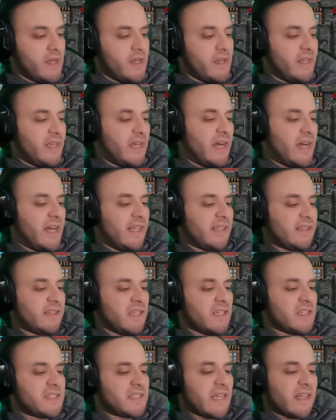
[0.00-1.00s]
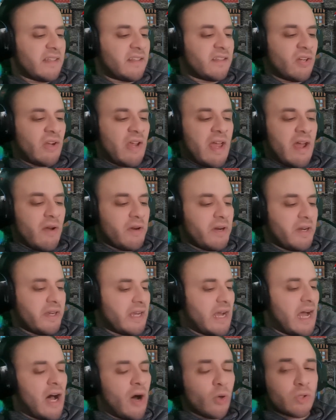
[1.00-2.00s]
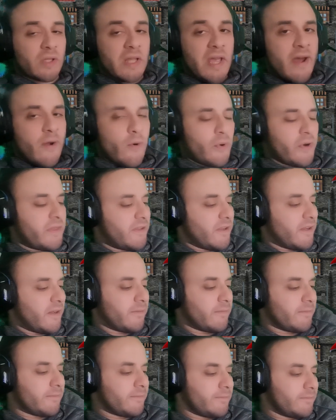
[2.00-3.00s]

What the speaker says: Yeah, at least they're tearing out everything.